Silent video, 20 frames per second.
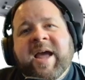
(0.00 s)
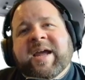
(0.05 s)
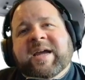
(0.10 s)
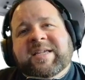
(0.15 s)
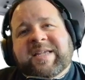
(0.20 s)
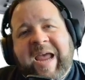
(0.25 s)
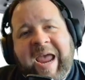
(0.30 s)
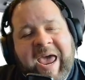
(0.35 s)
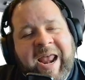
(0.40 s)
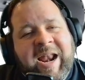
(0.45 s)

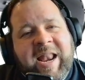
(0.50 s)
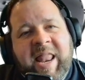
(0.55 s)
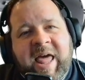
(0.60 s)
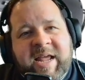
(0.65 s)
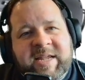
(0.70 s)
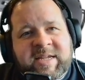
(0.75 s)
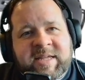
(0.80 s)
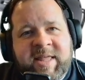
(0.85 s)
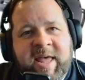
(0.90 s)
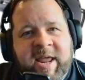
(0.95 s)
is
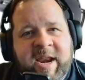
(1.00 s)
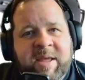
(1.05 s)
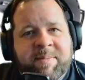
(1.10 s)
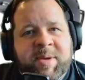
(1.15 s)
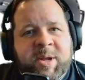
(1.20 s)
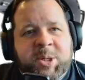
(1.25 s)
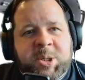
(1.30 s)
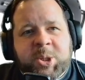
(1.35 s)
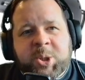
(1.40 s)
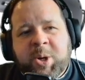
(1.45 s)
analyzing that
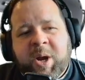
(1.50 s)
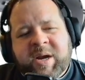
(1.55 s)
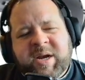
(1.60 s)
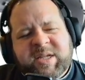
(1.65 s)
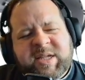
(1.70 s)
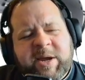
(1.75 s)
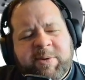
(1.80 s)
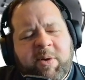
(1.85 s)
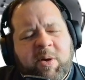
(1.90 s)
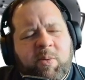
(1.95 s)
image and trying to
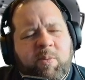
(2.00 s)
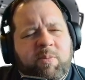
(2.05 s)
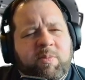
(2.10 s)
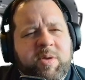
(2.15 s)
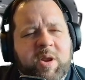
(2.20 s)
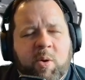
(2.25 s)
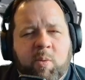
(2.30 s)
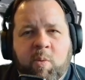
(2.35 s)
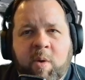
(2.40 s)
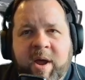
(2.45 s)
say, well,
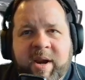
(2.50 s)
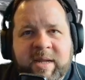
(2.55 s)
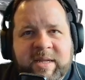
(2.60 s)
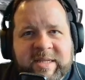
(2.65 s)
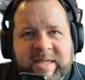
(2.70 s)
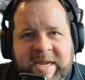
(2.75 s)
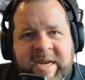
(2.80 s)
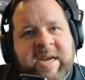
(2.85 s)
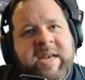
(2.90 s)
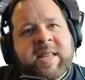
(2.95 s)
what is
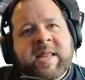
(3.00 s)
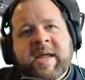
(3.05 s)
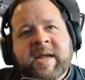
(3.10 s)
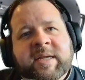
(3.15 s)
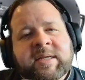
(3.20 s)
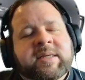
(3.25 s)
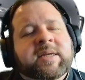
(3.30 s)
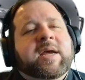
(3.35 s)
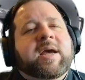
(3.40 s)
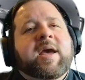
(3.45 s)
in
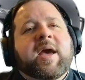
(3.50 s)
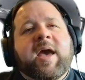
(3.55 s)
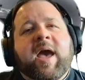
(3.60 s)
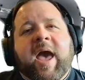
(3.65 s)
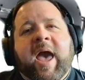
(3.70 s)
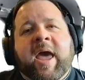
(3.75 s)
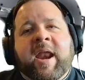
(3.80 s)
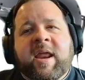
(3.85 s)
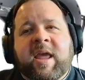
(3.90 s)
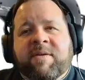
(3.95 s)
this?
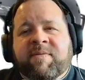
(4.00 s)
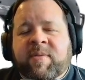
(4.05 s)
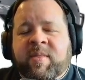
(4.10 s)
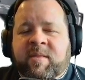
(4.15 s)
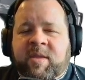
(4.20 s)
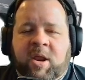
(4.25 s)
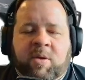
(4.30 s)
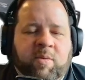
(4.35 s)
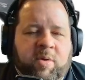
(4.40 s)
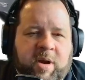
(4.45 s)
And
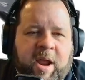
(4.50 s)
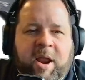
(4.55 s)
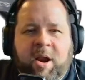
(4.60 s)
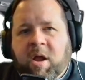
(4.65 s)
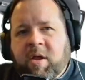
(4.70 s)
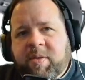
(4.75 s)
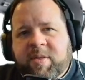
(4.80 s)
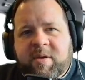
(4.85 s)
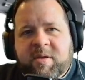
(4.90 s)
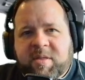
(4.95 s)
even, we're not
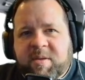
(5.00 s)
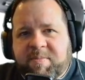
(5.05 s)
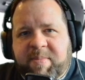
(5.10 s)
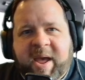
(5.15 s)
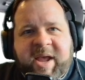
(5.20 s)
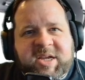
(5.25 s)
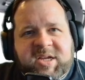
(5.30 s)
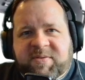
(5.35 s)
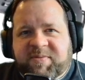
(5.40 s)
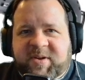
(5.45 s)
all the
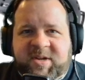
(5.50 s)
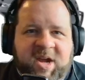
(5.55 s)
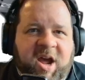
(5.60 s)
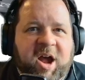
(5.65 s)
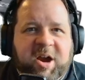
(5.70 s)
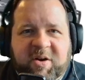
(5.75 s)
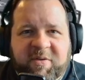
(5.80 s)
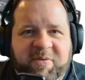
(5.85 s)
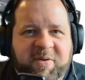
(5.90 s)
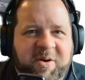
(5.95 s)
best
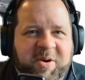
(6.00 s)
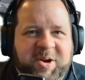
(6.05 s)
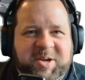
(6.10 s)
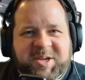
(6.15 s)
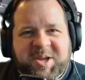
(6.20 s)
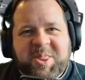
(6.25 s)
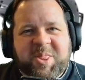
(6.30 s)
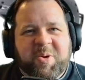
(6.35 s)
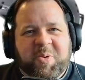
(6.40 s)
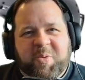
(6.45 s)

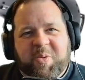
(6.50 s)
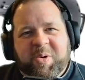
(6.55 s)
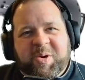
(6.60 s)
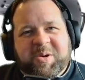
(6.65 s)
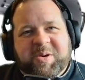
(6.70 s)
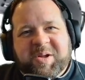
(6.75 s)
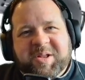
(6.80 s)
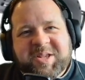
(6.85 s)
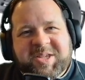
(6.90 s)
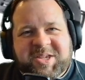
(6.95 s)
photographers in the
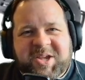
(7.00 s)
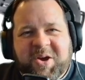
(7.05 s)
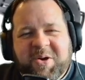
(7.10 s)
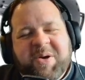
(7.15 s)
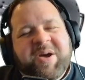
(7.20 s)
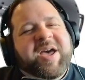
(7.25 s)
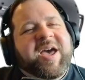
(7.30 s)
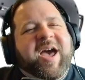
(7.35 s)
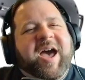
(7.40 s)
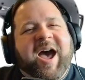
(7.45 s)
world. So
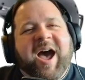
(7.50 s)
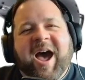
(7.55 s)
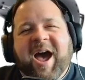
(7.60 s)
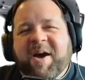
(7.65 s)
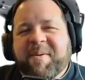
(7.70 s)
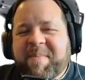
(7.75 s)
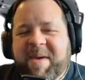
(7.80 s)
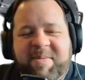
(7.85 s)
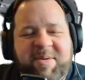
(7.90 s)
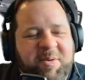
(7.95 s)

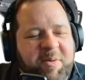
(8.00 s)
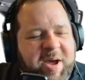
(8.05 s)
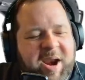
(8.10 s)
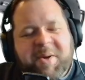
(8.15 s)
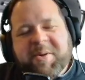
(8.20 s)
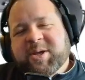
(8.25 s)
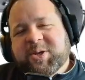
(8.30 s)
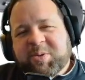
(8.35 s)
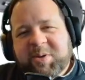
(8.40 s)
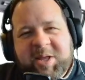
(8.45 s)
maybe what I
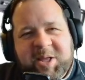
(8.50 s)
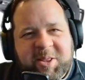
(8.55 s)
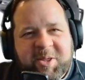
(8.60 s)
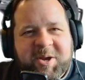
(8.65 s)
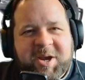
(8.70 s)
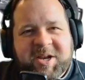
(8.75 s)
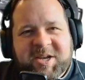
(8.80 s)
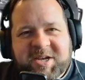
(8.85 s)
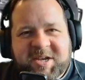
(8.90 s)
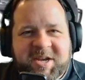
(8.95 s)
was really
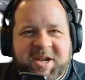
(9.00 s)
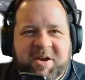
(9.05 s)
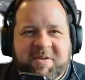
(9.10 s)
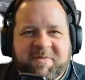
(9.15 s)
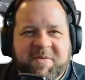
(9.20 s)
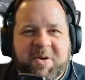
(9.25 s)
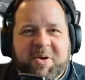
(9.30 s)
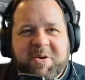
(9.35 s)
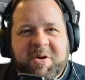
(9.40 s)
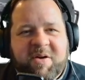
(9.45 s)
looking to take a
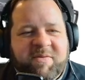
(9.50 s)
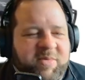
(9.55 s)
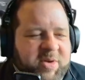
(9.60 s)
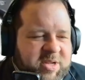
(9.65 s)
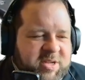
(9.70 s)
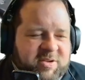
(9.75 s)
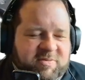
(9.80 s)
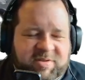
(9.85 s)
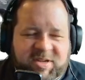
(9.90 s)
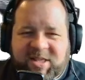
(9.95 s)
photo of
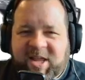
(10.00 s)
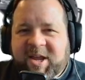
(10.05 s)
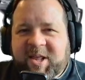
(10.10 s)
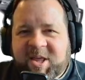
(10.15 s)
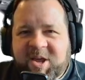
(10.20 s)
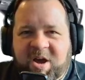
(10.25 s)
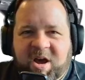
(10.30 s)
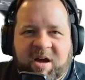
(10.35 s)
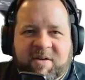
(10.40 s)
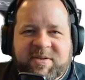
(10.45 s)
was
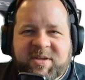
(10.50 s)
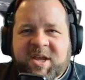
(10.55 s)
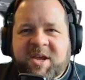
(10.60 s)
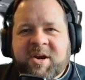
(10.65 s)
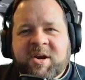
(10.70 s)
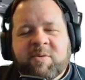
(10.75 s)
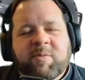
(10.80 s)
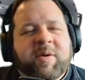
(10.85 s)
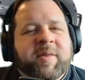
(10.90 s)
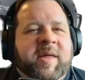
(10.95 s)
slightly off
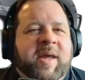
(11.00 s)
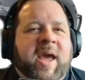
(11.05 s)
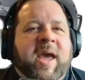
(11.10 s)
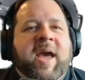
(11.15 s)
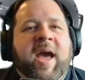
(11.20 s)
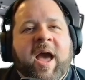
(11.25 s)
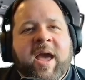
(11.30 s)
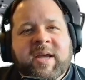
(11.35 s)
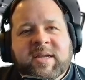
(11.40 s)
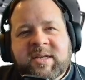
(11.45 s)
center. Well, the
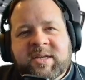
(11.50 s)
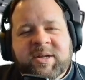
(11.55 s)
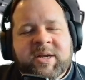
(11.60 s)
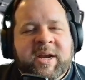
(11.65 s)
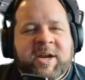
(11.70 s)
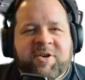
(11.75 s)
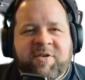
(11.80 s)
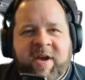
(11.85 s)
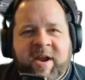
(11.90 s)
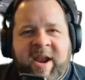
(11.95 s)
AI is still
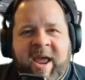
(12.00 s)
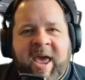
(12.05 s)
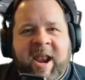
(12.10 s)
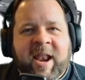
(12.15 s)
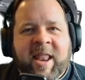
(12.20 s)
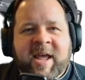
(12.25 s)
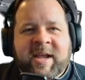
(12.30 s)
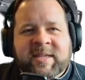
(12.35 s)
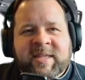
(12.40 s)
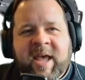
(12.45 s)
going to try and
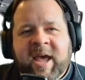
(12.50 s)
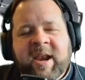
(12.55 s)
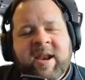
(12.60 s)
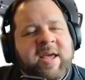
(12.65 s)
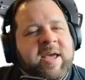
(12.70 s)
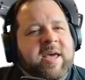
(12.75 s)
analyze that.